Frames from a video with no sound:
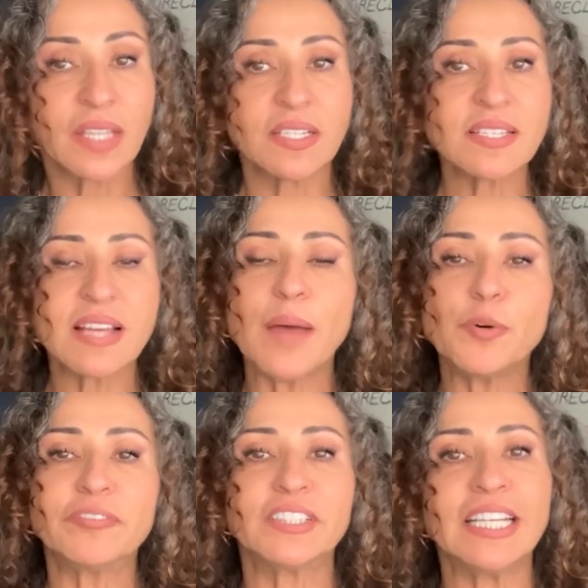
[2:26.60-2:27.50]
This type
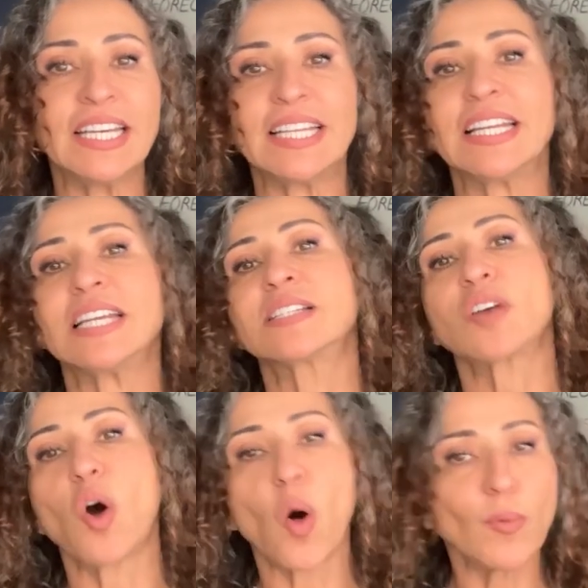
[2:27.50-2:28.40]
of lien
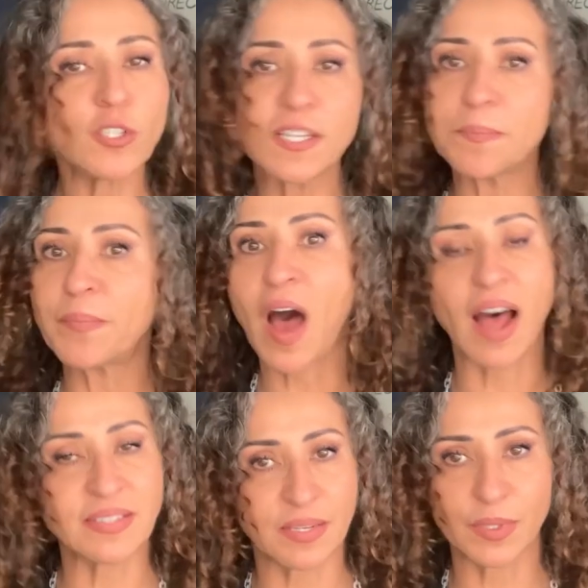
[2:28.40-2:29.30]
is almost
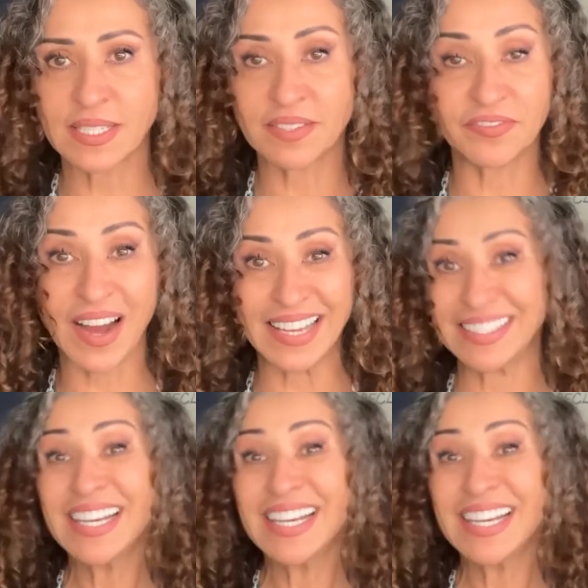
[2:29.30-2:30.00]
impossible to fight.